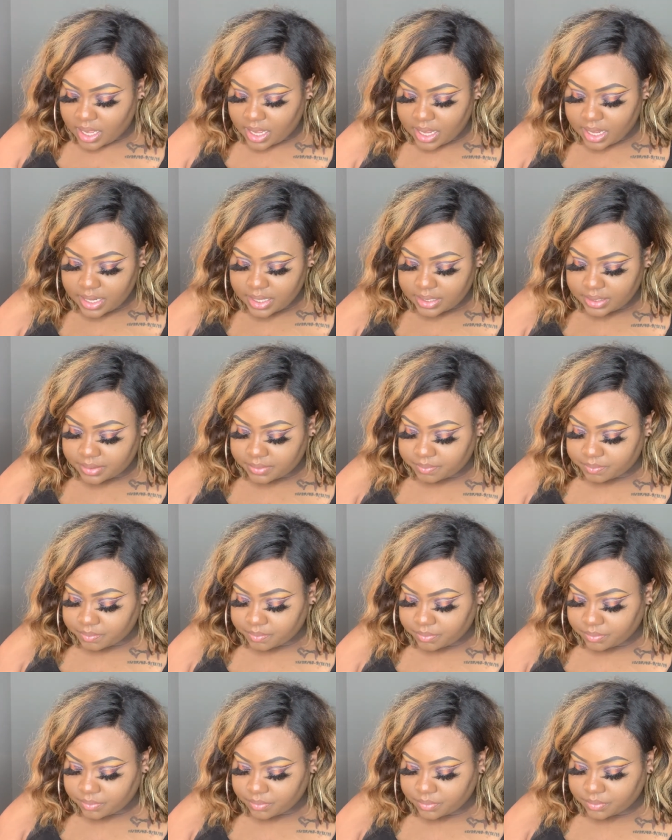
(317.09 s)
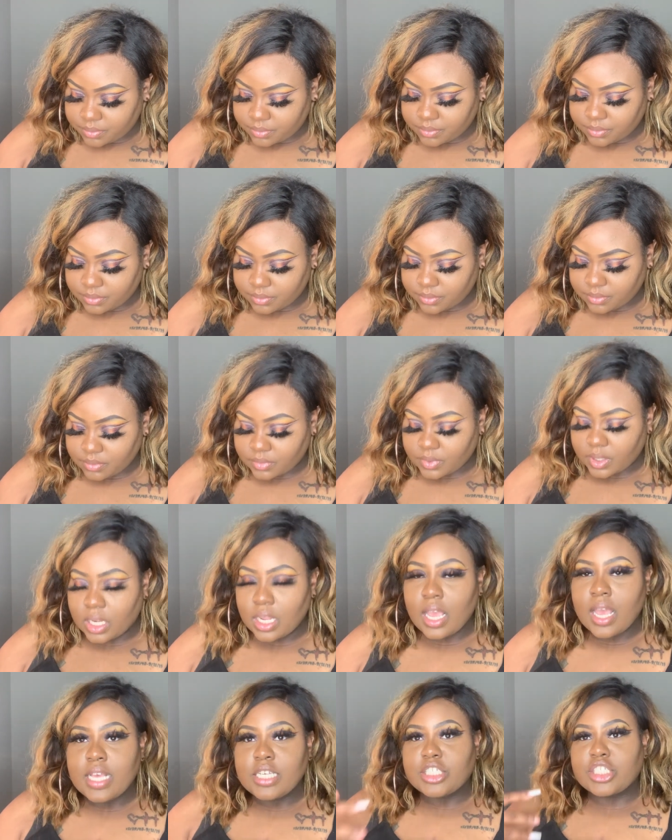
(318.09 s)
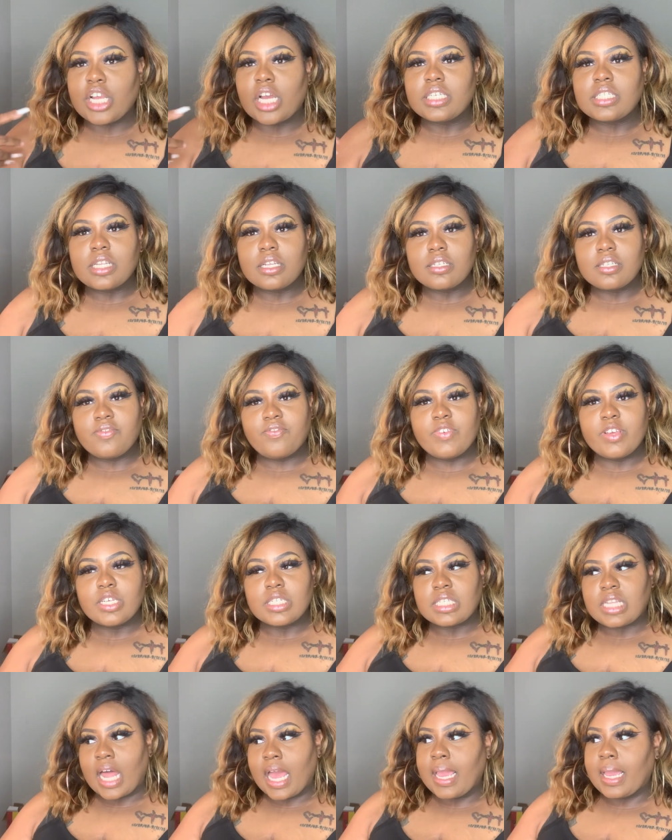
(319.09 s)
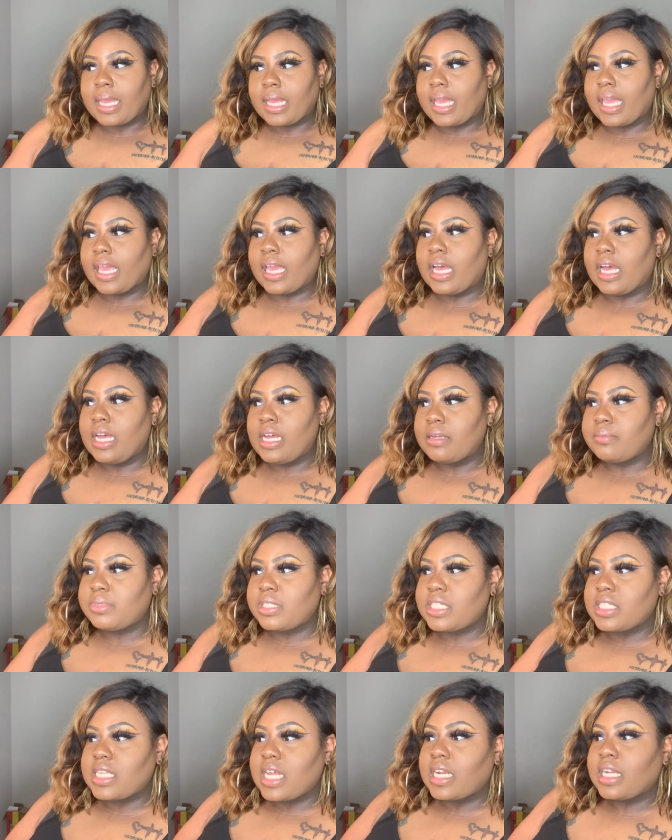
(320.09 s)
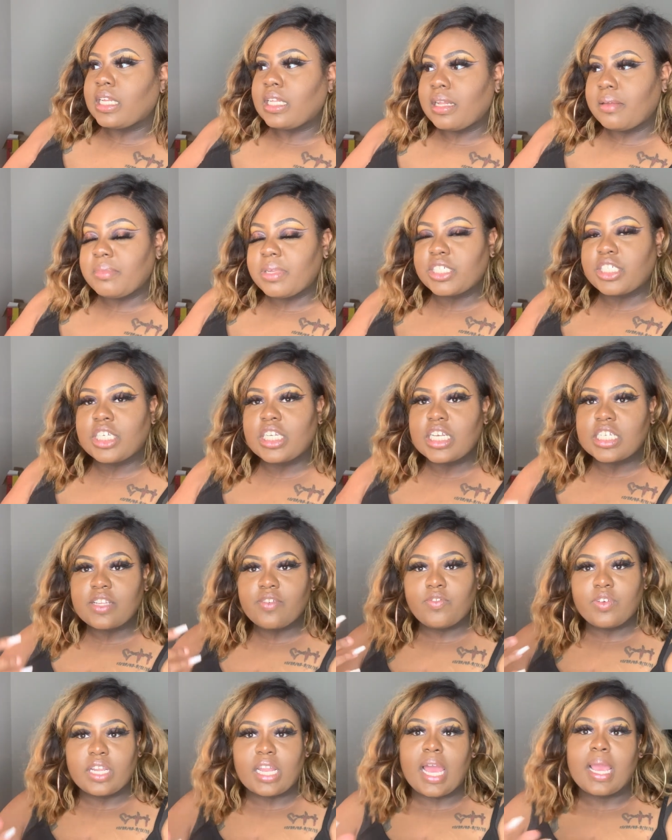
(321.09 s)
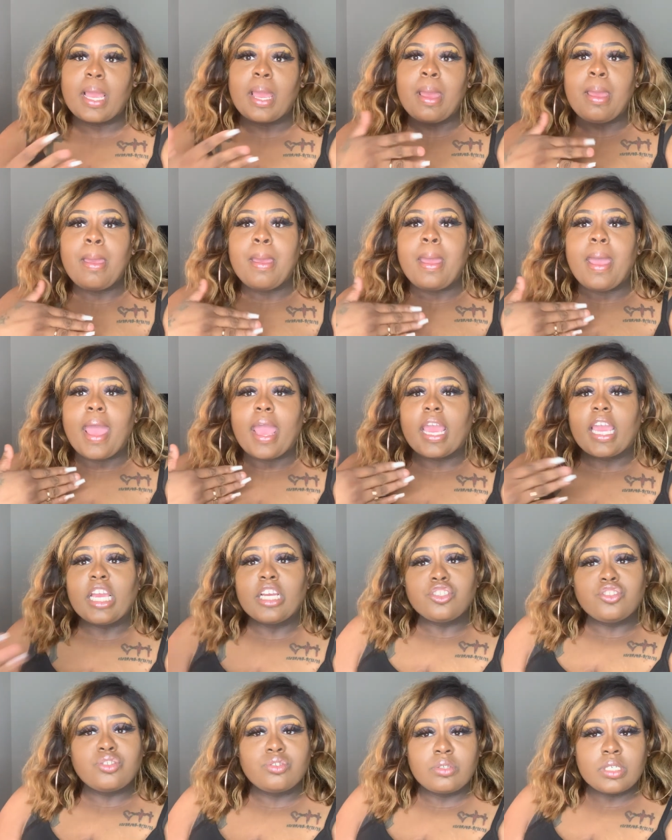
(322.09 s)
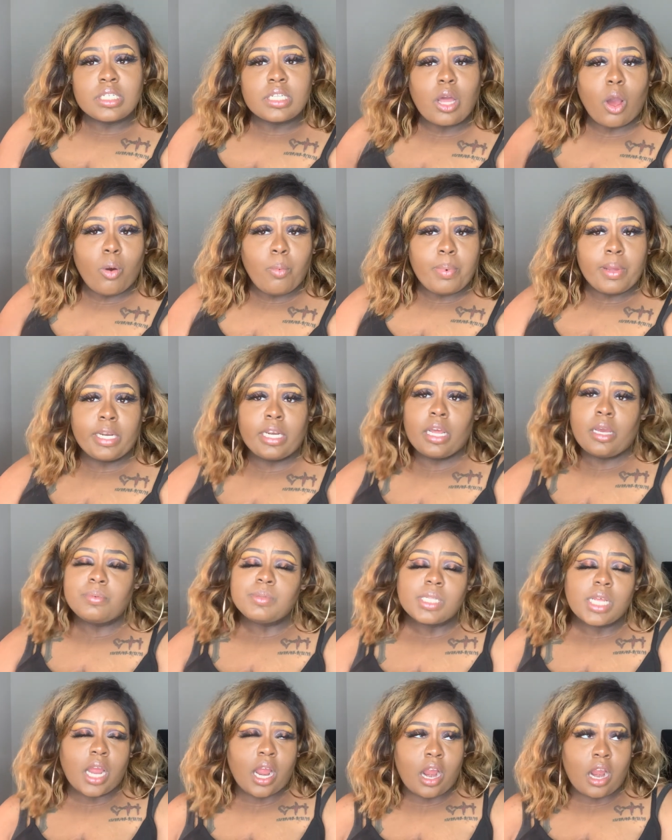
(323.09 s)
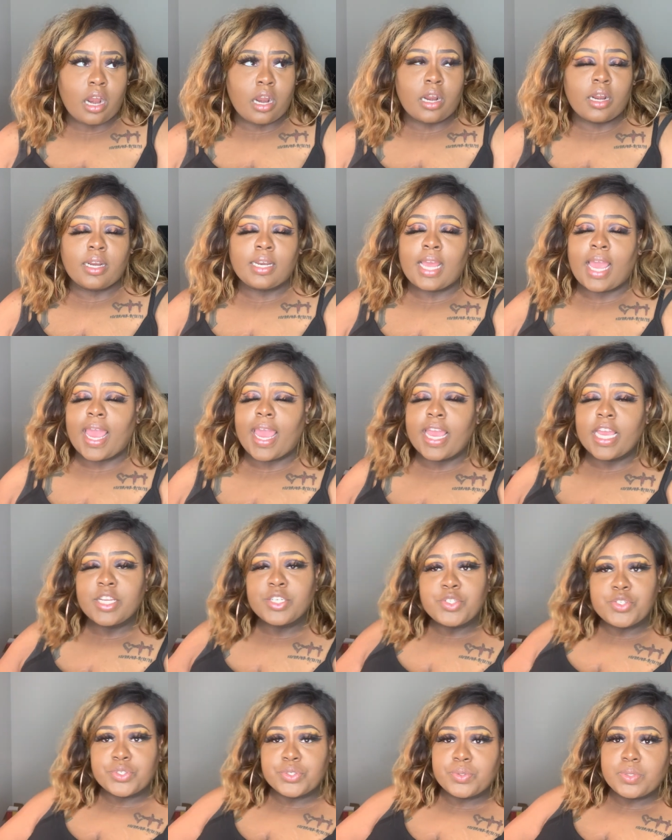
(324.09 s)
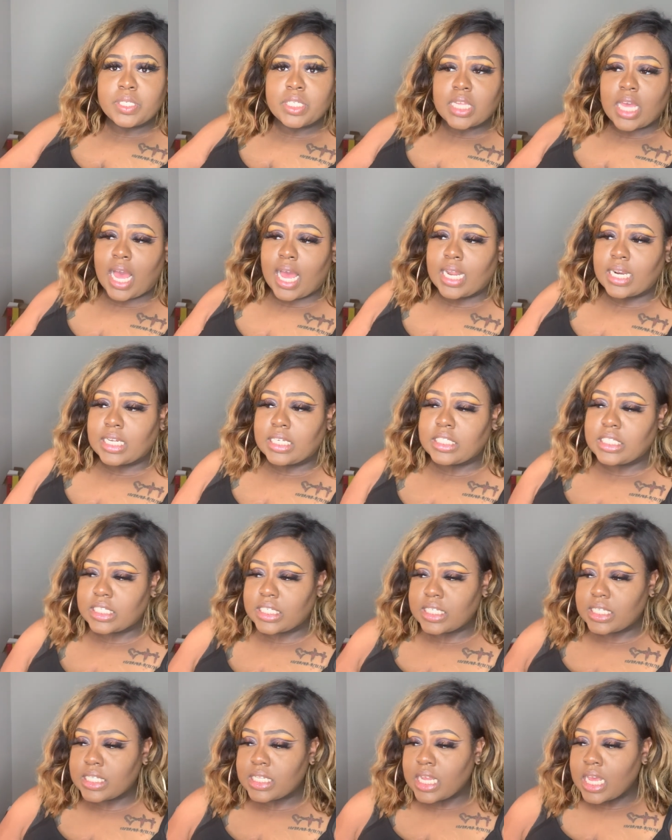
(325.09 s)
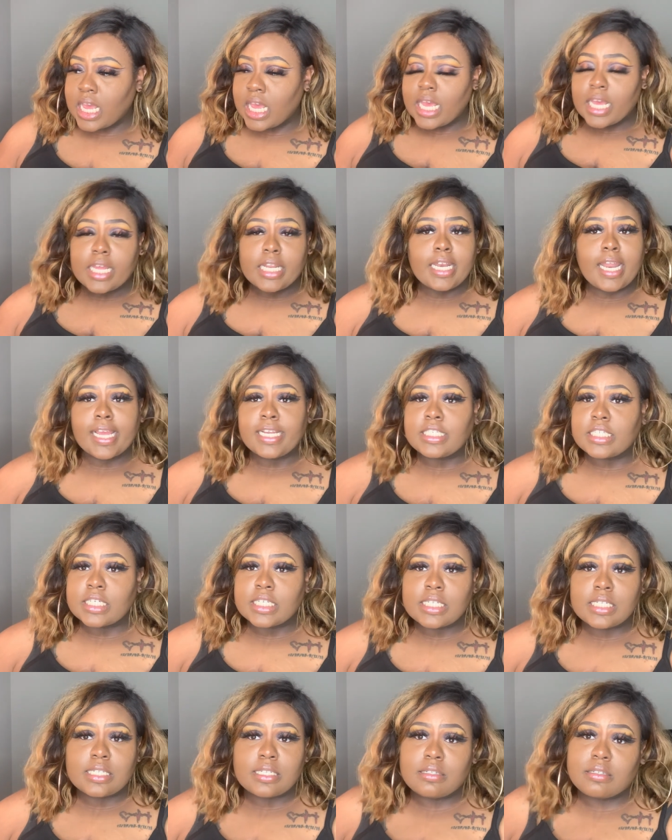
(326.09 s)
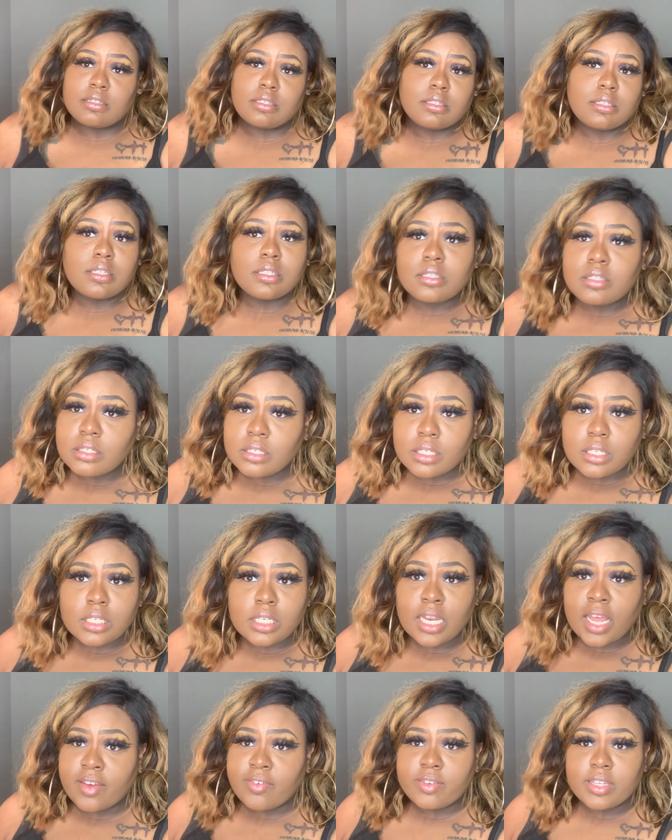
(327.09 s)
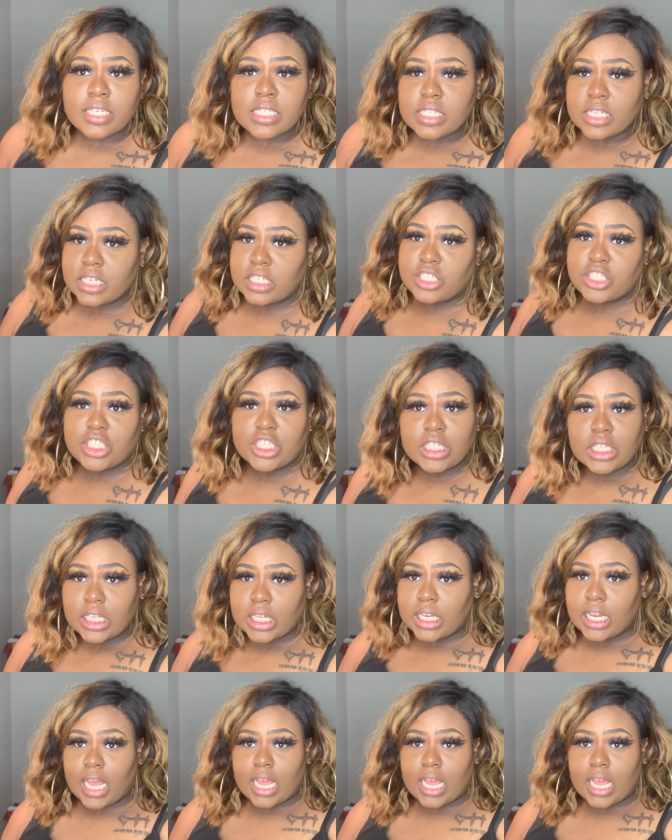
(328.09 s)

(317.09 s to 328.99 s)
Um, she also feels like um, she's telling them that she doesn't feel like Andrew has opened up to her. That Andrew is kind of just, they just Netflixing and chilling.